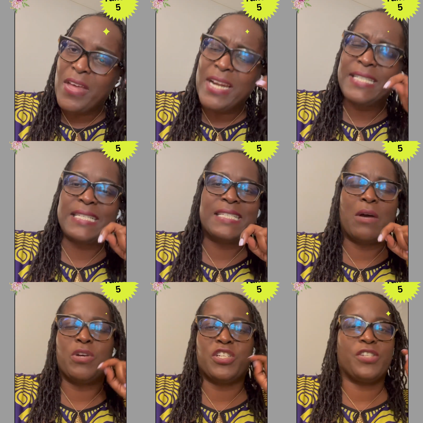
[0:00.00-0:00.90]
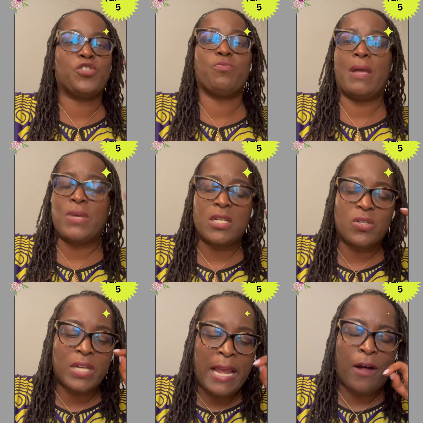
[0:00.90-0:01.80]
Then he says, "I wish that you may be in
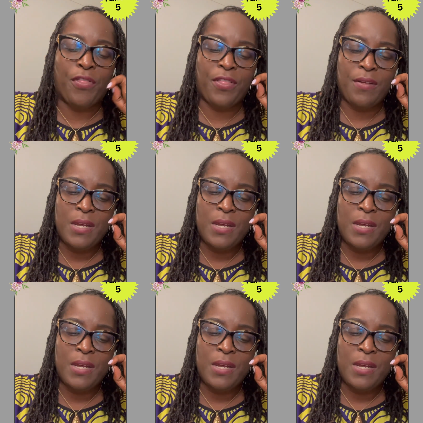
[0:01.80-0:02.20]
good health."